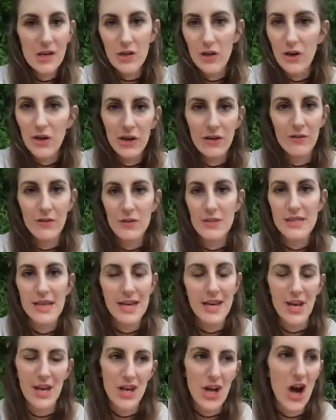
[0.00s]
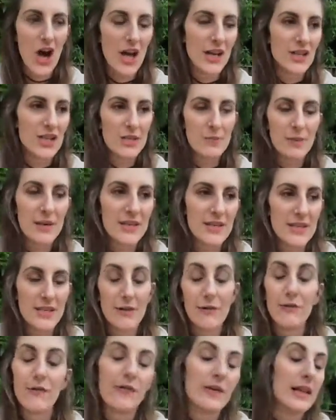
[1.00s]
o'clock if you start at 9 just because you
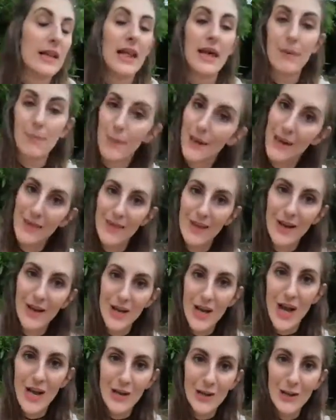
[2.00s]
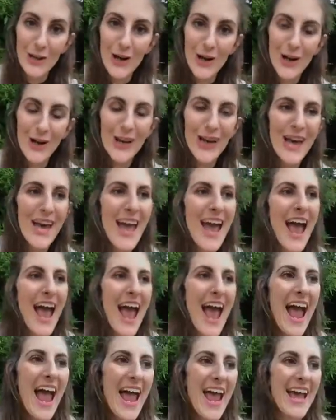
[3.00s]
don't feel like being there at 9 o'clock,
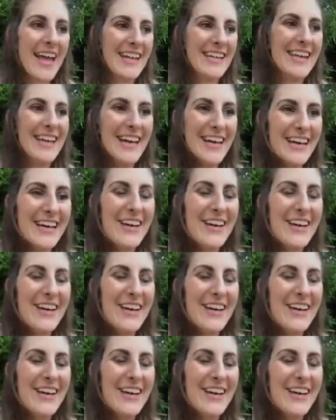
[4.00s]
and